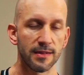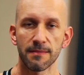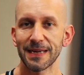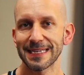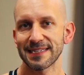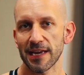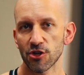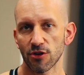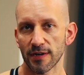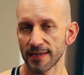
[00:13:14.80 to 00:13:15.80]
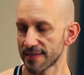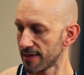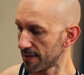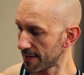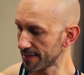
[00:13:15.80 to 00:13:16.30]
biggest tension
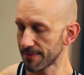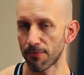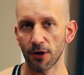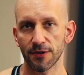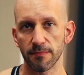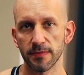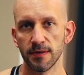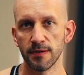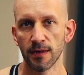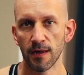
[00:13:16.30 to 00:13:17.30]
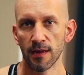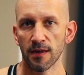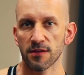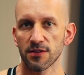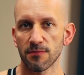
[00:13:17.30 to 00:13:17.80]
is at the bottom.
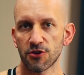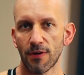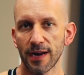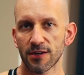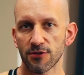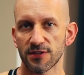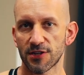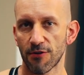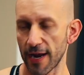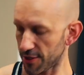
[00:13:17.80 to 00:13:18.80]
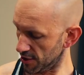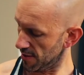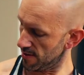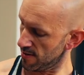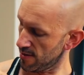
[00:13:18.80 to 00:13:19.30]
So I'm trying to stretch
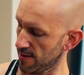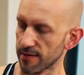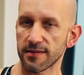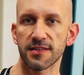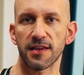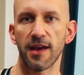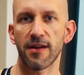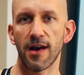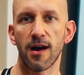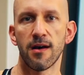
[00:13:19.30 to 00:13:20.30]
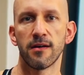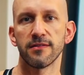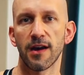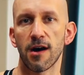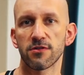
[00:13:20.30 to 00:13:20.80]
this area,
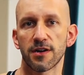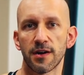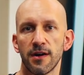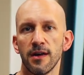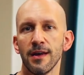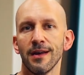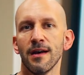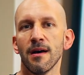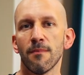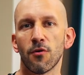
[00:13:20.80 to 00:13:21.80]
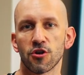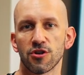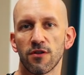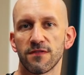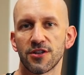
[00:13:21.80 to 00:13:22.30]
the outer
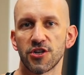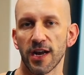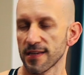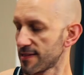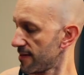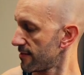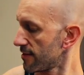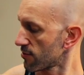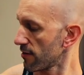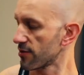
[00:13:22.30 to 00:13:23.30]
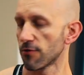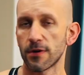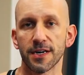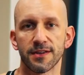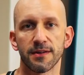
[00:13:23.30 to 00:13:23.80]
portion of the chest that's going
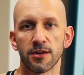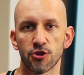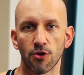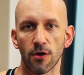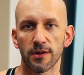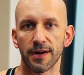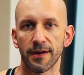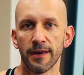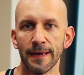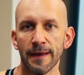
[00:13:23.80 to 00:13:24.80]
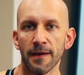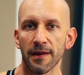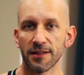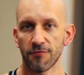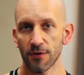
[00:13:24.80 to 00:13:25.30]
toward the shoulder.
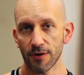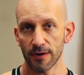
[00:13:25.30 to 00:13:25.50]
And if you